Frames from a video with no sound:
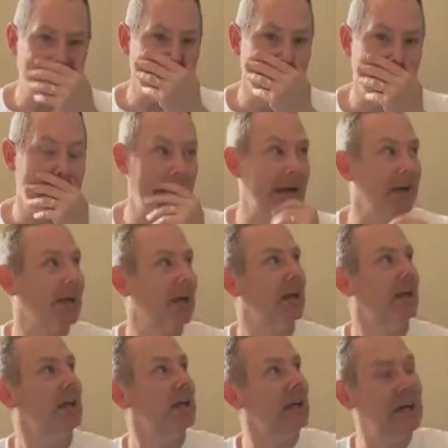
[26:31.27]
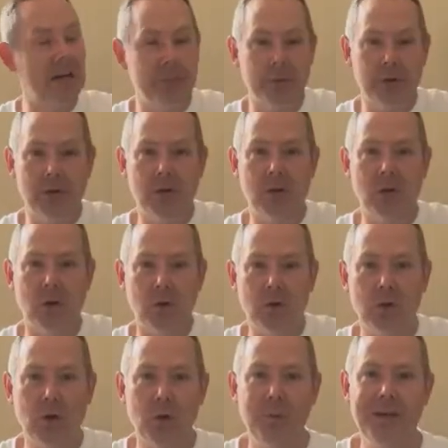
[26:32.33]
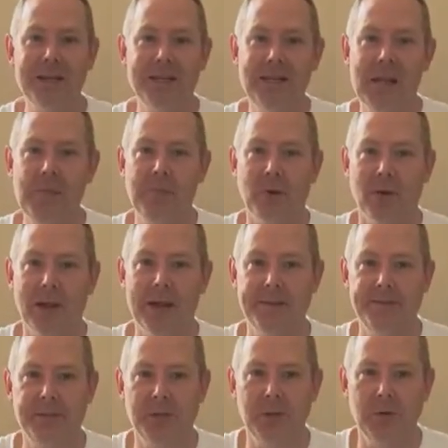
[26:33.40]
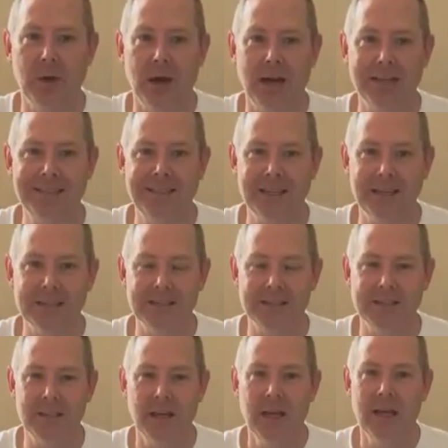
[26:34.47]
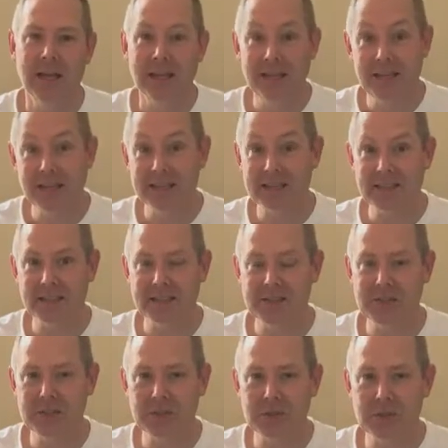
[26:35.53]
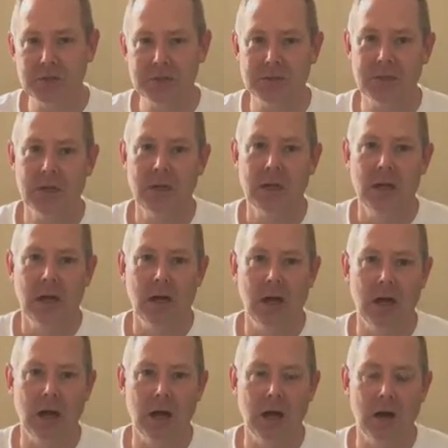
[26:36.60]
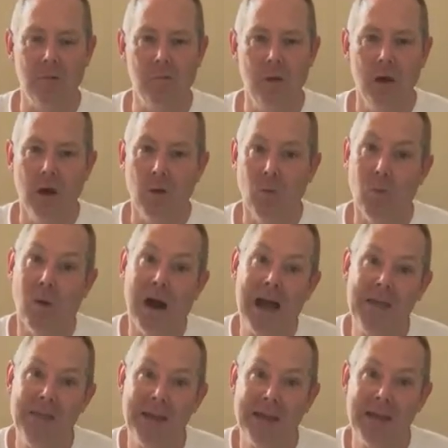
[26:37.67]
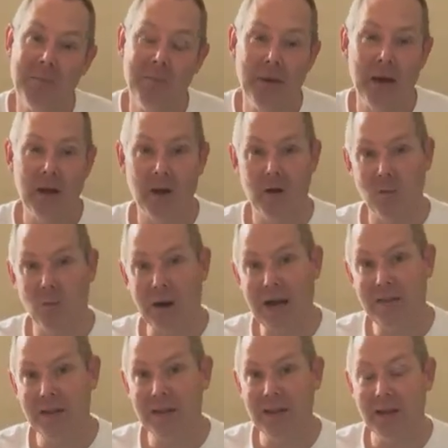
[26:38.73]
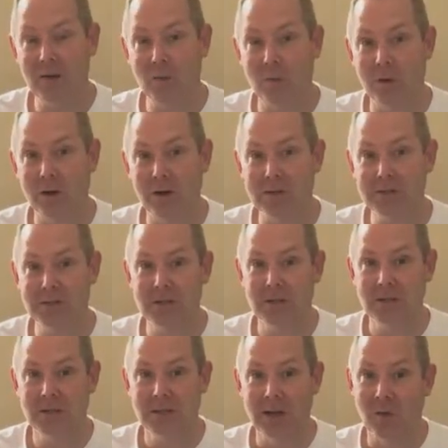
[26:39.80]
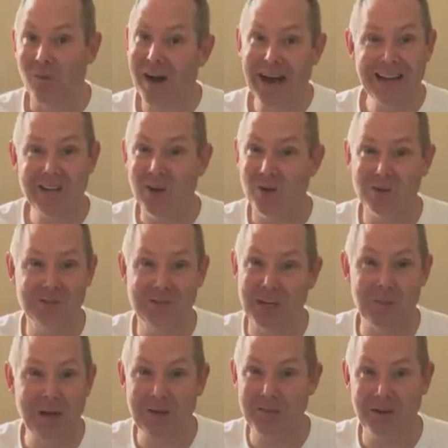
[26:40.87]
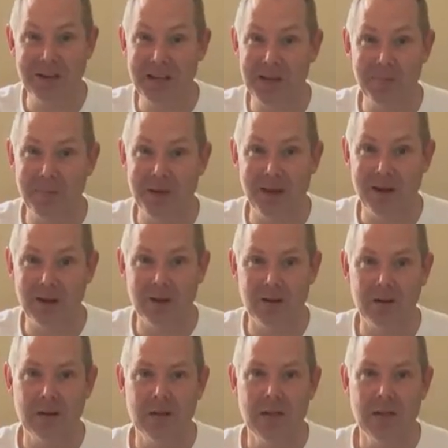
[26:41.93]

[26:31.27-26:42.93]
to the neck, and I'm going to go a little bit deeper into disc issues, why they get better and why they get worse, why don't some ever get better.